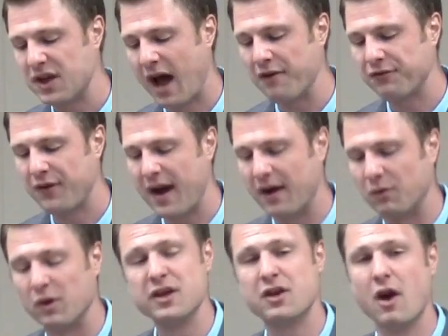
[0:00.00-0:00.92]
not fair?
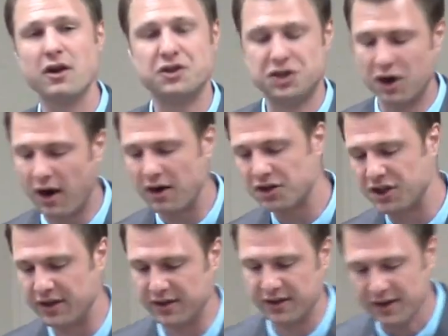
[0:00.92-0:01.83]
Well, you go to
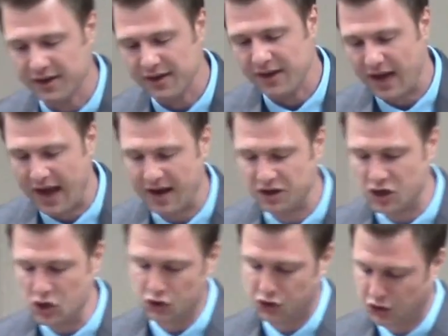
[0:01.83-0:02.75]
church and and
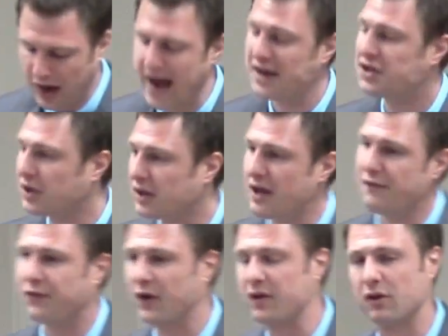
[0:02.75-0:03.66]
you try to
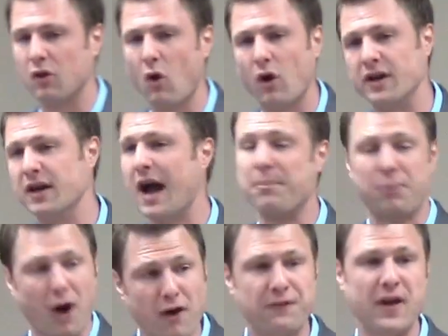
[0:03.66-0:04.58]
live for the Lord. You're not
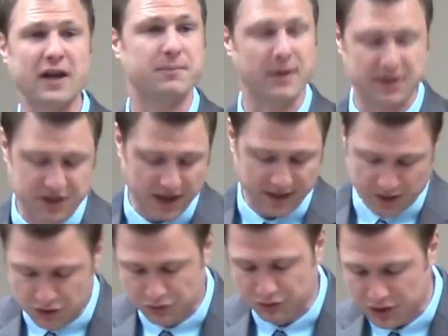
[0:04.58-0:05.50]
perfect, but uh,
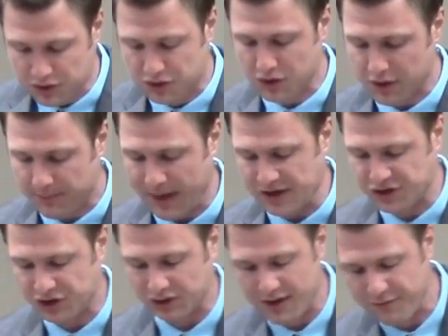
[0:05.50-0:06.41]
you, you do your
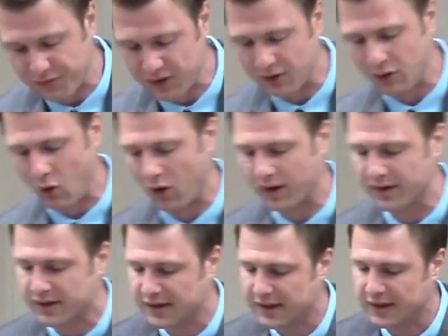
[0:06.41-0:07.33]
best to live for the
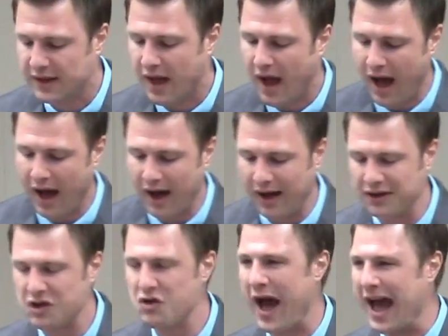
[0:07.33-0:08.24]
Lord. Uh,
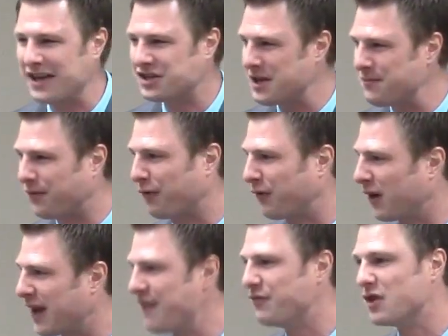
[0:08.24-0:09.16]
you ask Him for
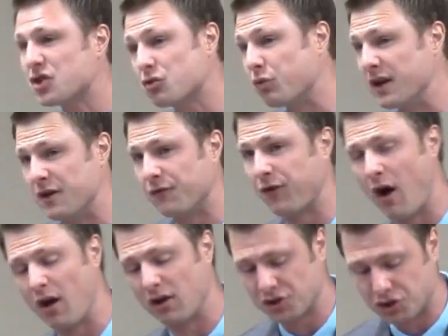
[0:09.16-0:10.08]
forgiveness when you
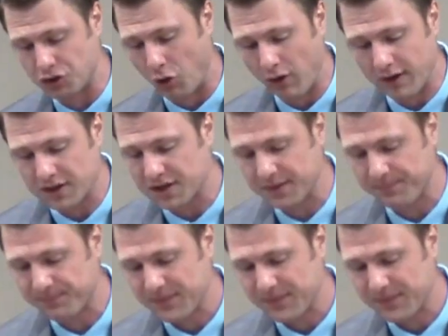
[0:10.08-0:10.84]
fall short.